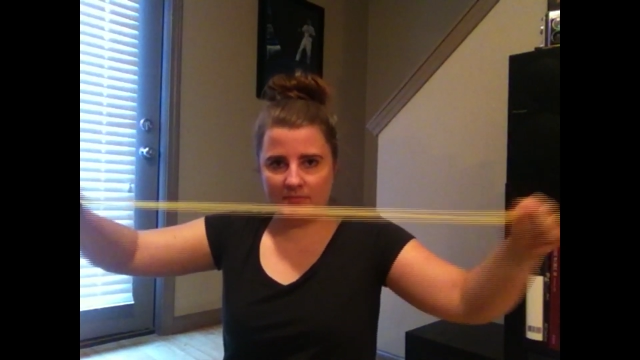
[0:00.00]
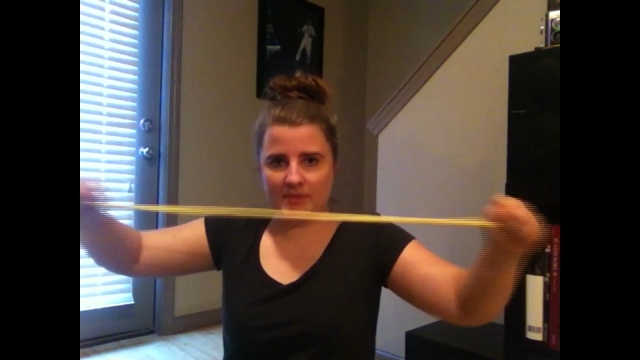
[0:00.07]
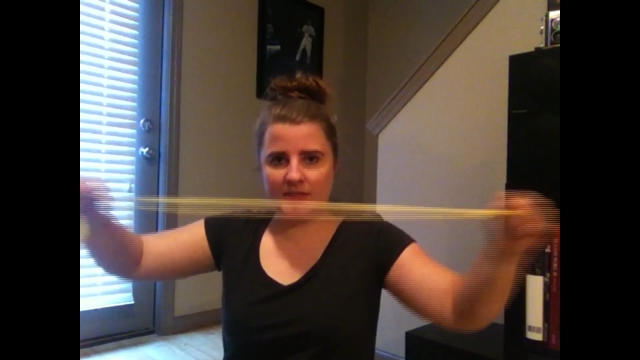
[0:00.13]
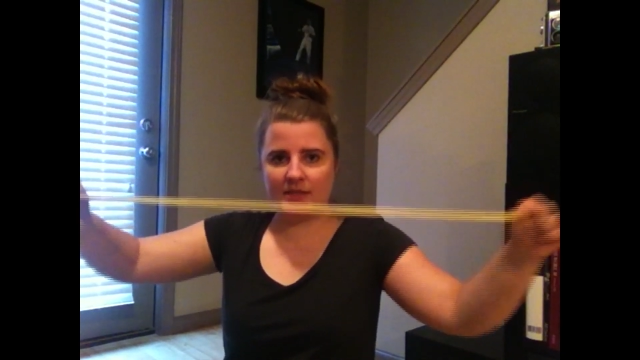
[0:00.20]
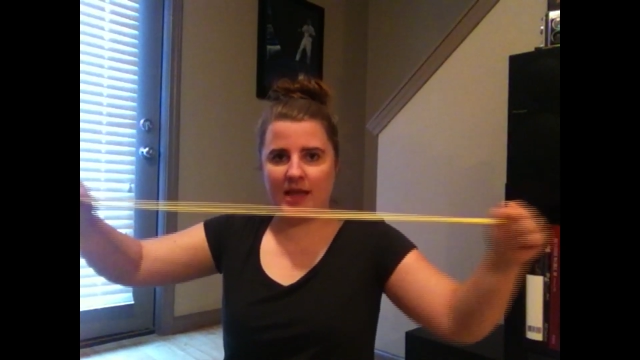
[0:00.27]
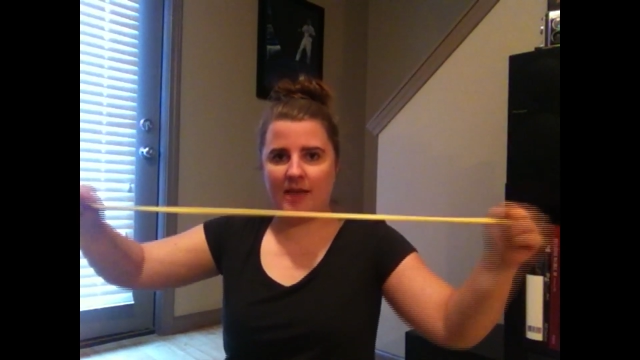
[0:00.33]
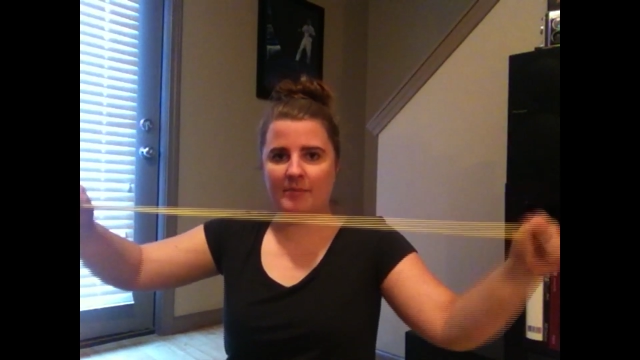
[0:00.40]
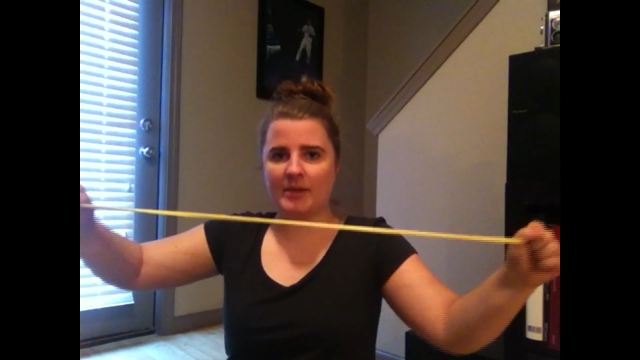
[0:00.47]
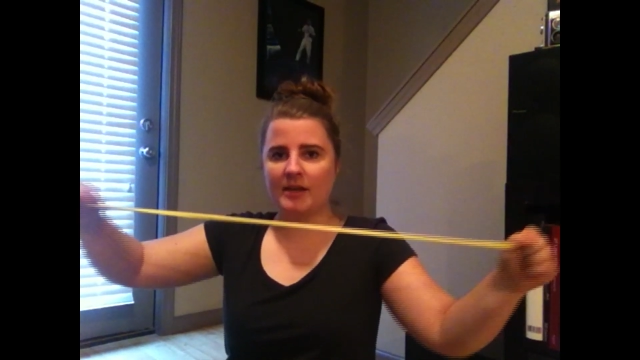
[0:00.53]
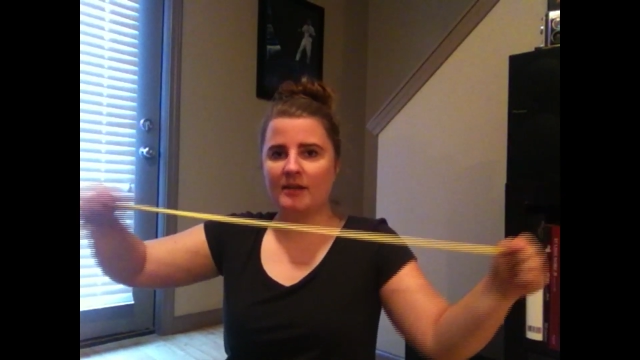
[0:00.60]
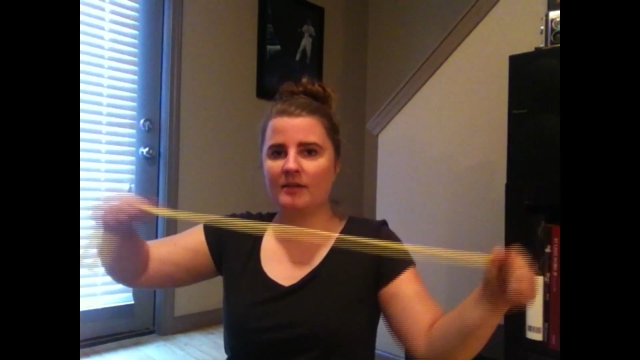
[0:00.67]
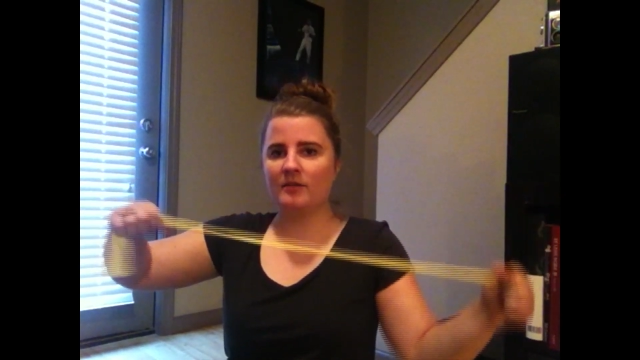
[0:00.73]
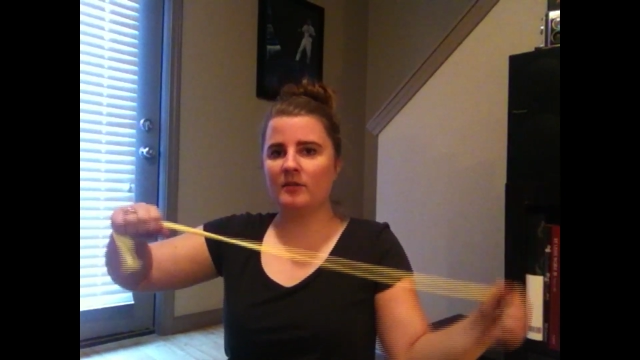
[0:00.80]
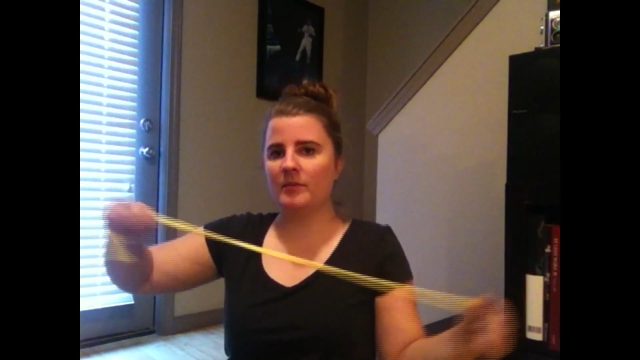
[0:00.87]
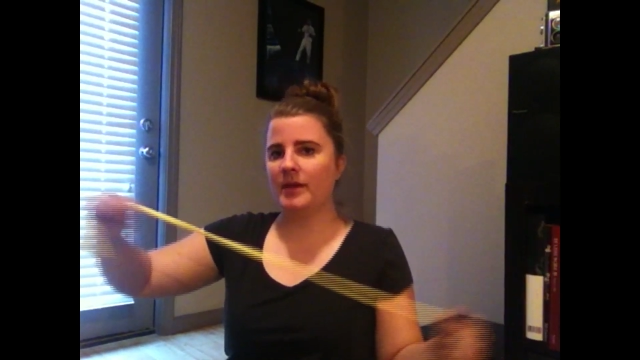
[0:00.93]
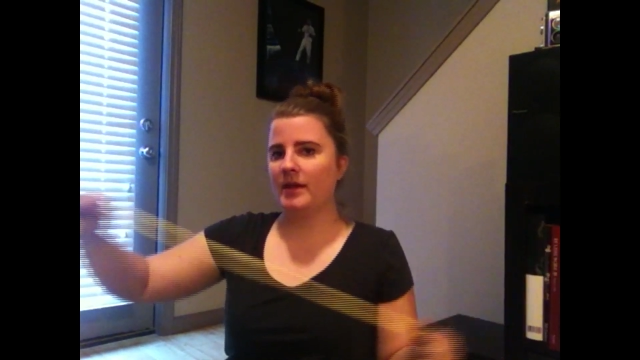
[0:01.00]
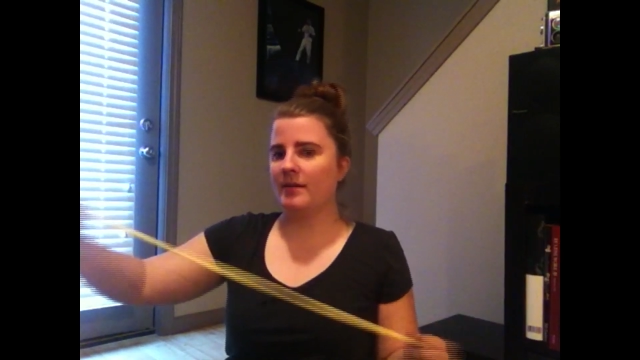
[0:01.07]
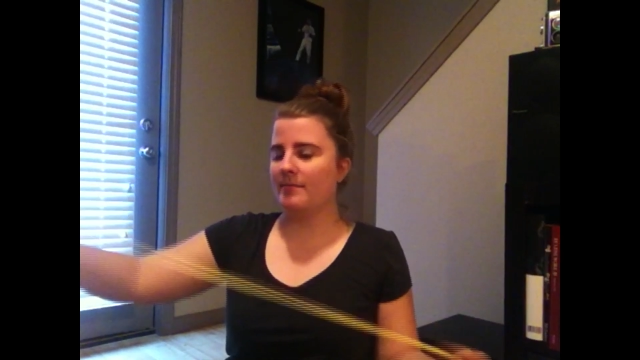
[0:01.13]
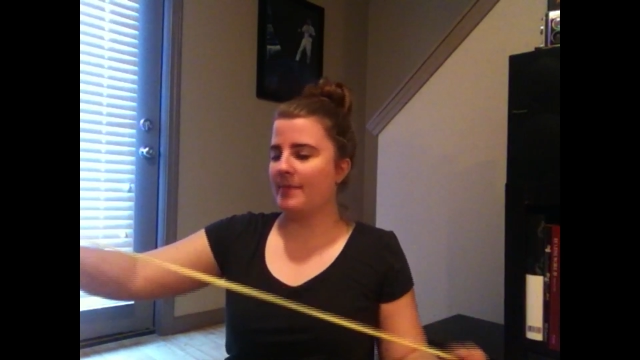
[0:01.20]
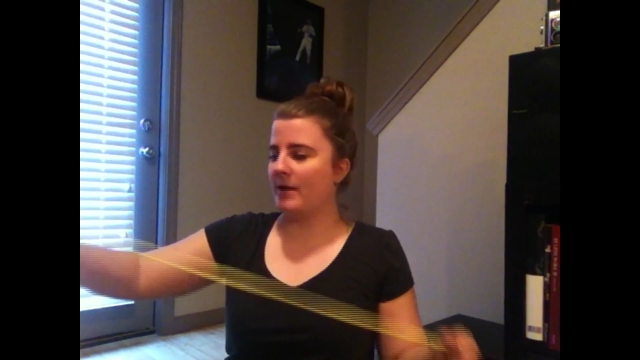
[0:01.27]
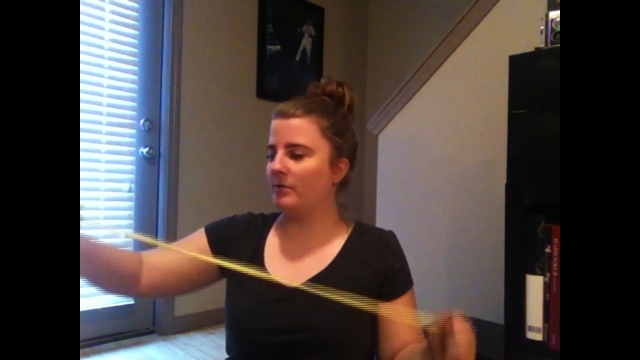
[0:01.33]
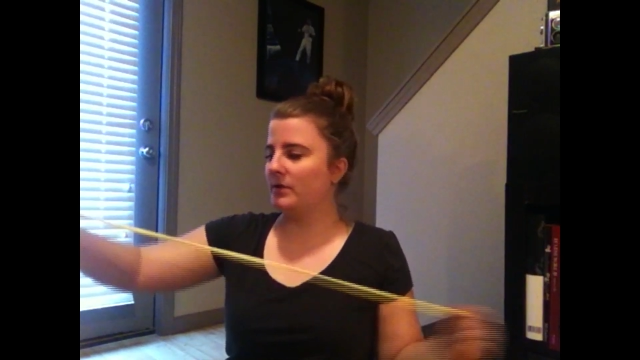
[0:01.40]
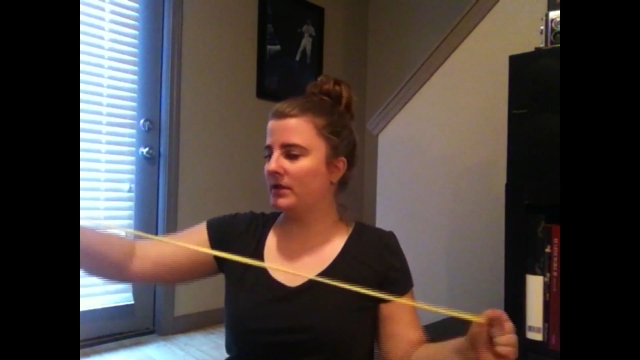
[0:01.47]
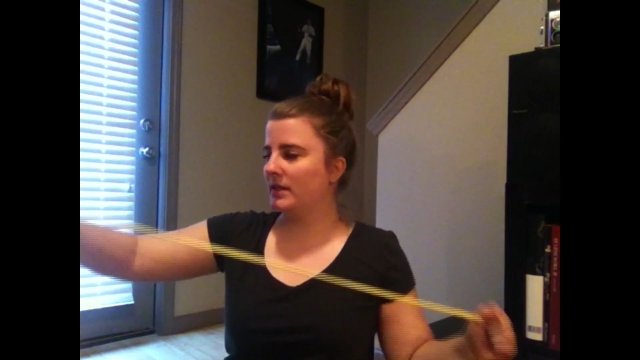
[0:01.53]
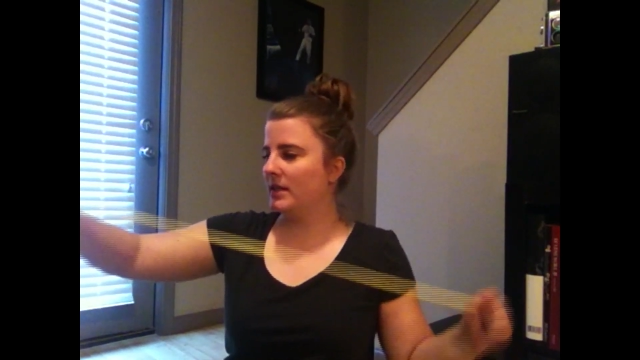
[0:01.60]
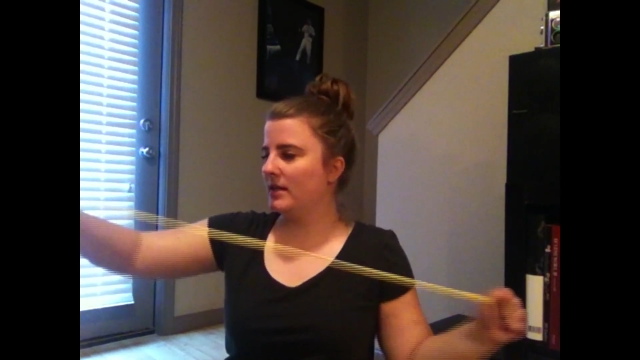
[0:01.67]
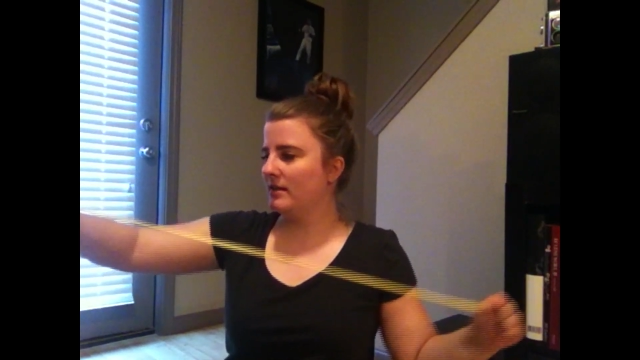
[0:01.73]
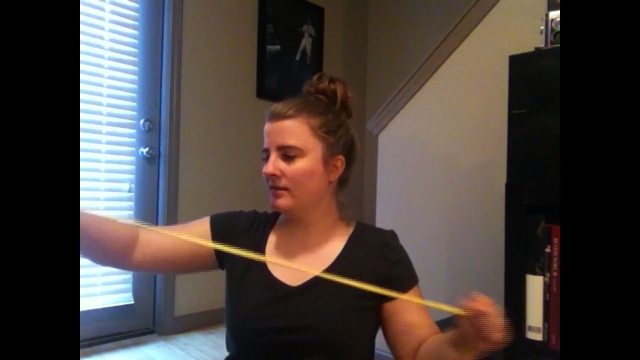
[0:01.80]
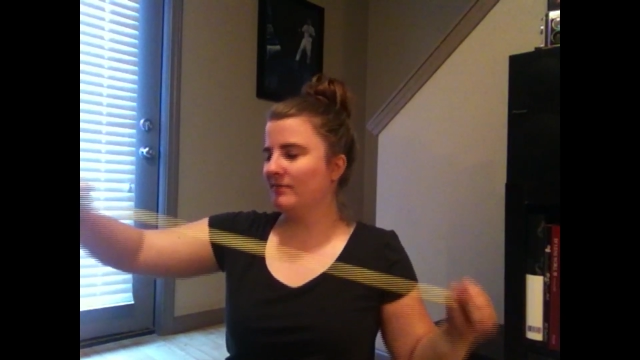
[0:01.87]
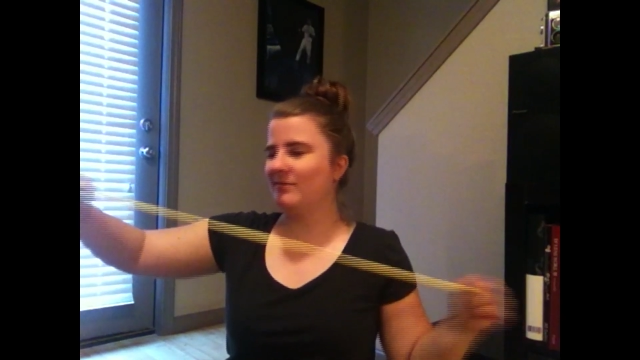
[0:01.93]
snapping it a little bit and bouncing
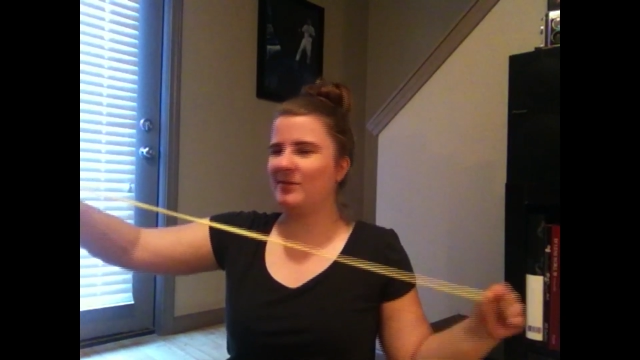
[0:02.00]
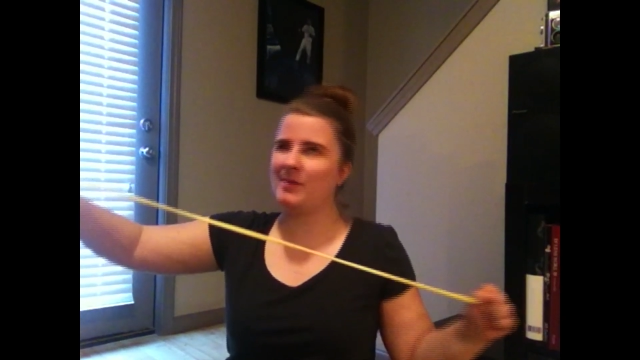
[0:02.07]
it,